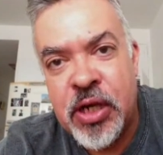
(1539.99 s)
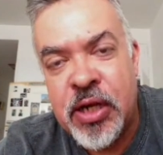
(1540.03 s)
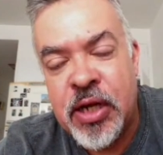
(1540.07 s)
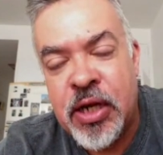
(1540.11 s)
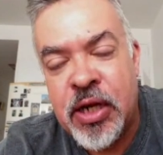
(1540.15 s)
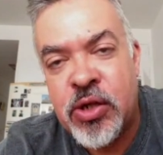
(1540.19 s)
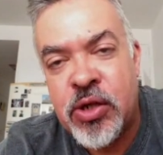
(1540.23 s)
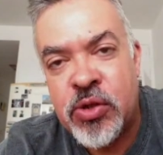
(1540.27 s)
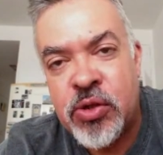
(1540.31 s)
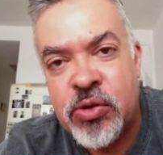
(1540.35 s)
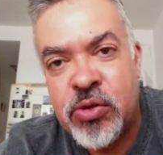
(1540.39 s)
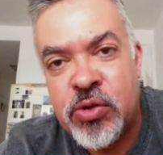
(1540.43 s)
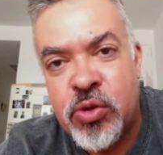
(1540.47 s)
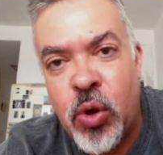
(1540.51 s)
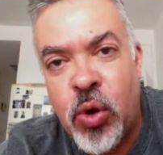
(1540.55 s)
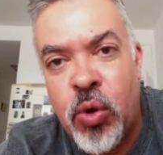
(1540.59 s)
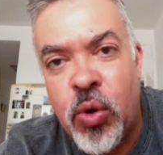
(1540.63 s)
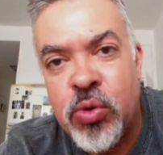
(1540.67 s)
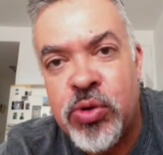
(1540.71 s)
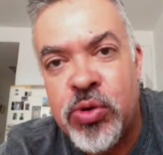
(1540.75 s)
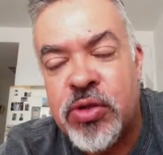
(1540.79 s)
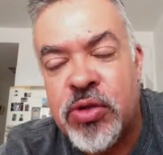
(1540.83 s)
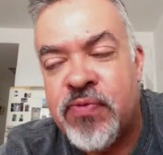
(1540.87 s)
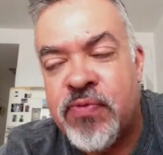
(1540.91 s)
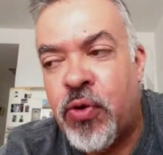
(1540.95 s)
told
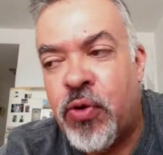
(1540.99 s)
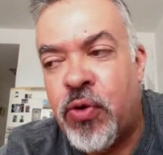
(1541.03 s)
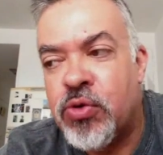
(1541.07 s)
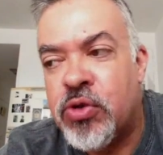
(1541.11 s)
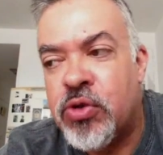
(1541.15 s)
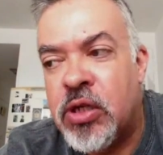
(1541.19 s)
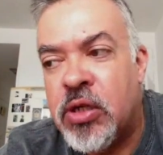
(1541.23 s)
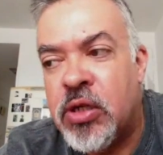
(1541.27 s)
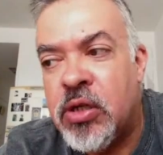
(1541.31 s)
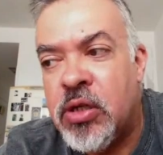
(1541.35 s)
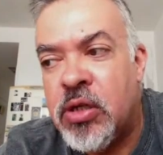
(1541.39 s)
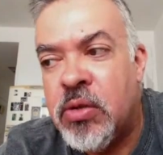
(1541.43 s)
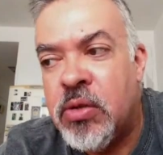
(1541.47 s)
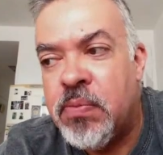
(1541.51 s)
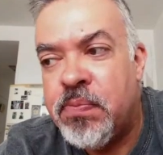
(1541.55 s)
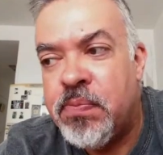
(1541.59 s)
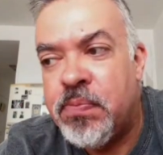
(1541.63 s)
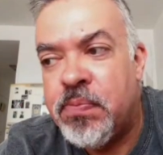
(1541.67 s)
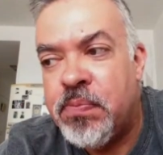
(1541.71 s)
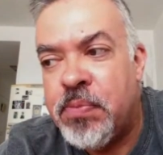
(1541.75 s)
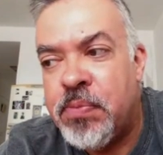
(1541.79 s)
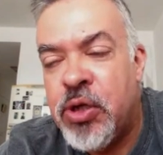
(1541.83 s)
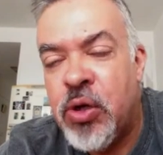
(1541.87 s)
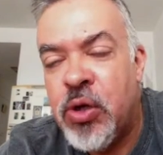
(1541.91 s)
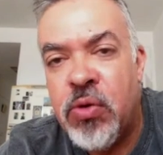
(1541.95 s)
from the
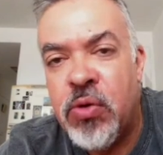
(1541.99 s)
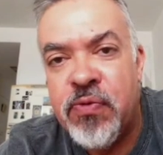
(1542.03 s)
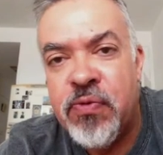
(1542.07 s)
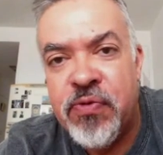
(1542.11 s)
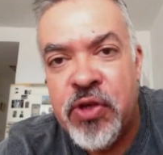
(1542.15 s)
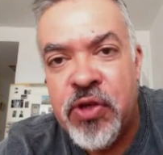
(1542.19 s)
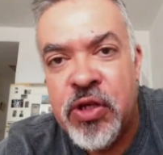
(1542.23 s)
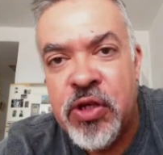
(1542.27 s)
POV